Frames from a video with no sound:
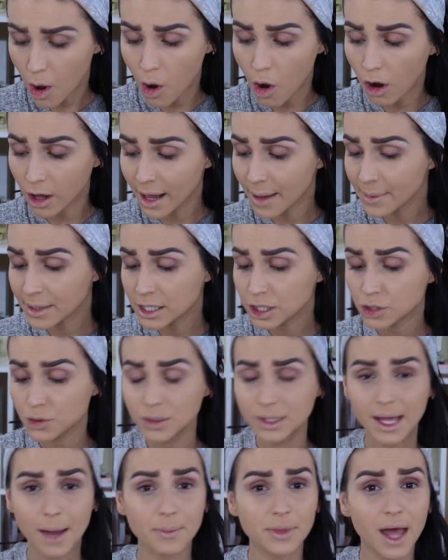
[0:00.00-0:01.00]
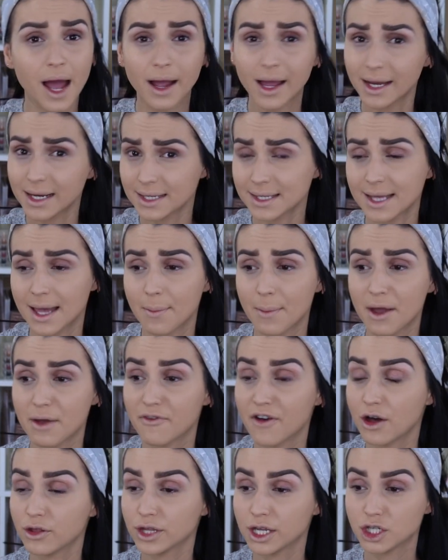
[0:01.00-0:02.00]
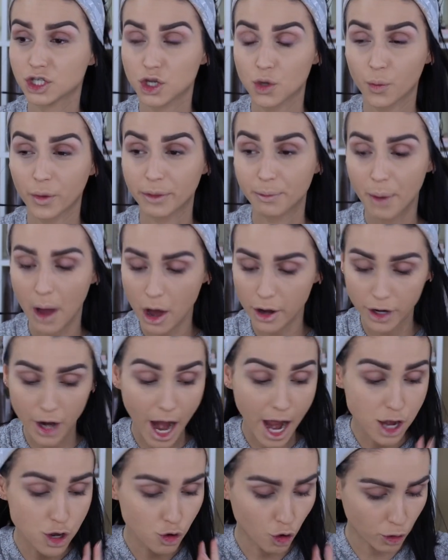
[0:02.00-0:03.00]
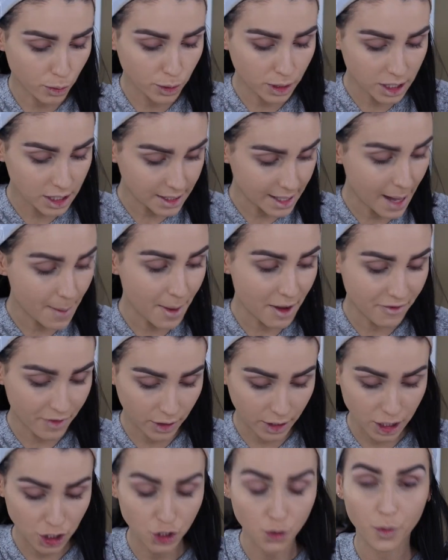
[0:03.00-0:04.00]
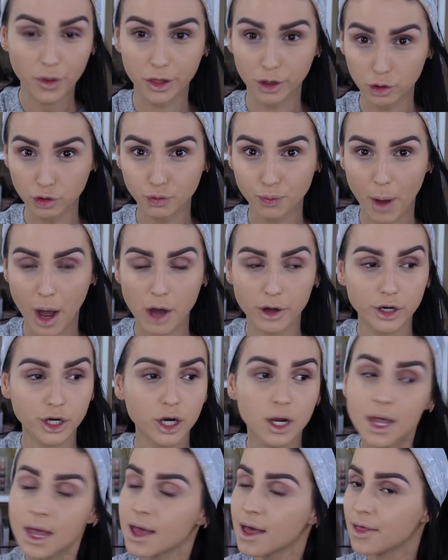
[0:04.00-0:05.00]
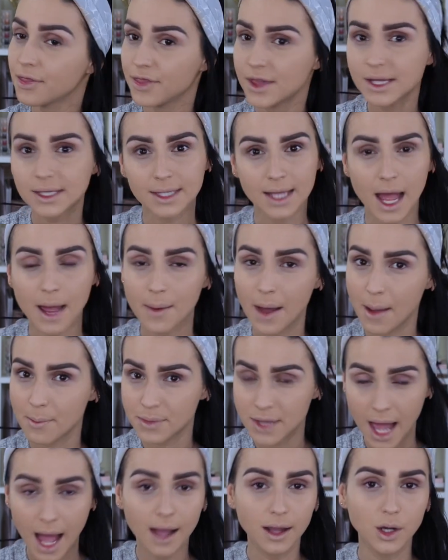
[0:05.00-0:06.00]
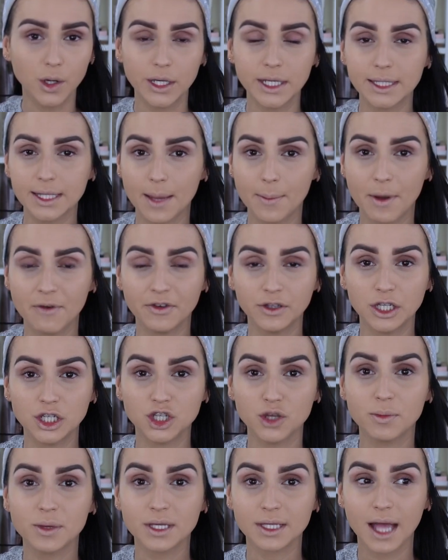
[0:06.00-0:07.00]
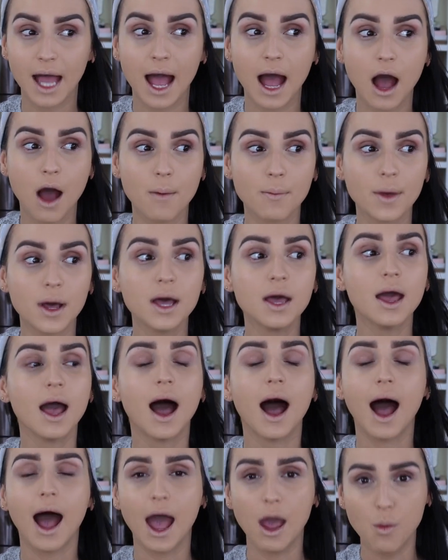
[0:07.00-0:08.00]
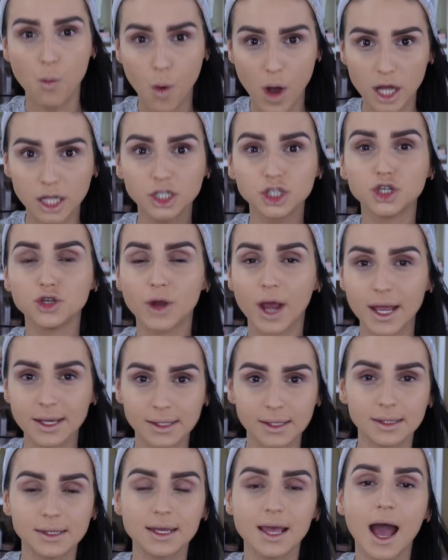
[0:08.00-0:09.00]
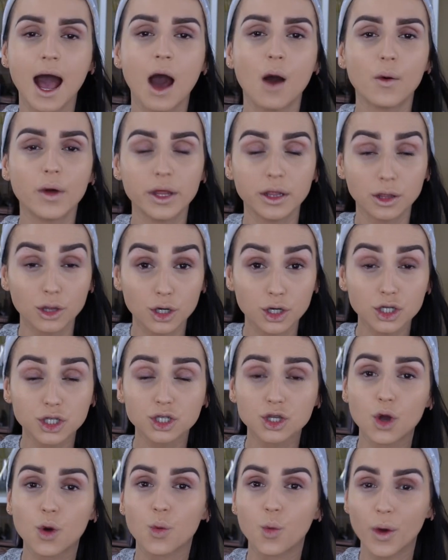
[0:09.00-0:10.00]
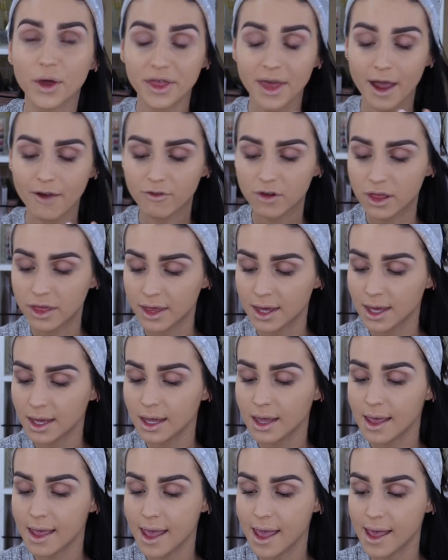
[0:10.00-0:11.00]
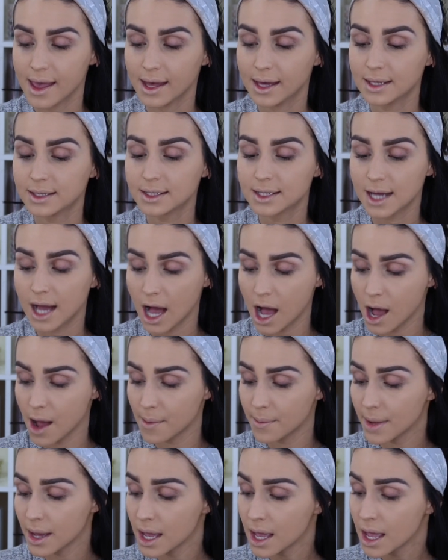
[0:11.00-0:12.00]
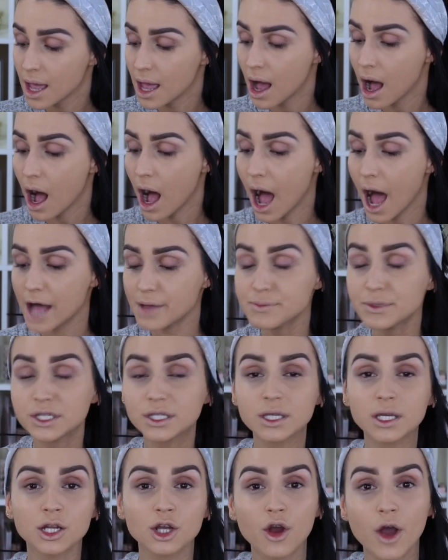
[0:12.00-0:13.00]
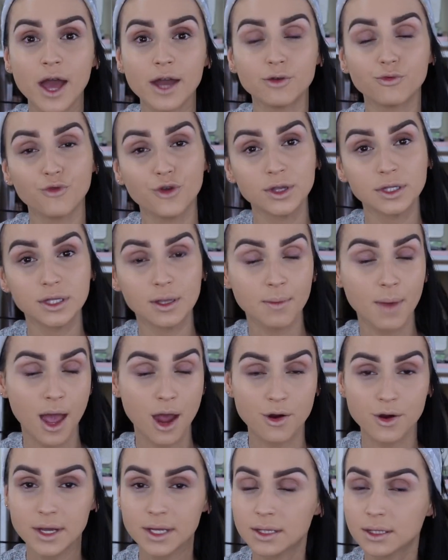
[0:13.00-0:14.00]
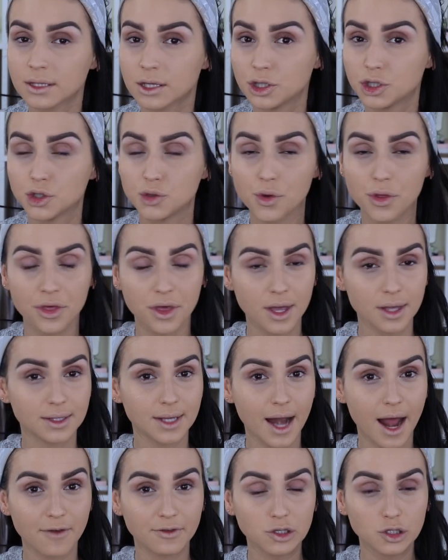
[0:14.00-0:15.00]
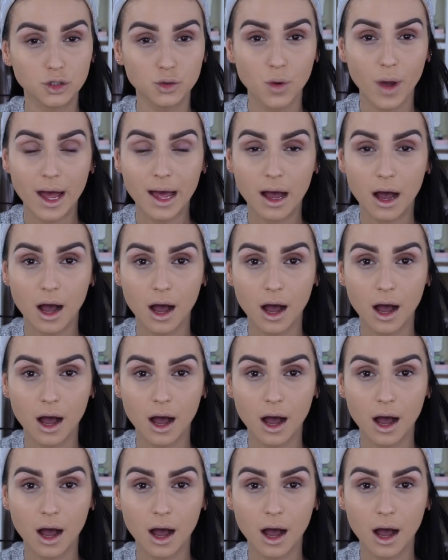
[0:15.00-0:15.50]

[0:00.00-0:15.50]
All I'm gonna do is I'm not gonna set my foundation with powder. I normally set my foundation with loose powder. This time I'm not gonna set my foundation because I want you guys to see how it looks with everything, and I'm just gonna go ahead and run some errands and do things that I have to do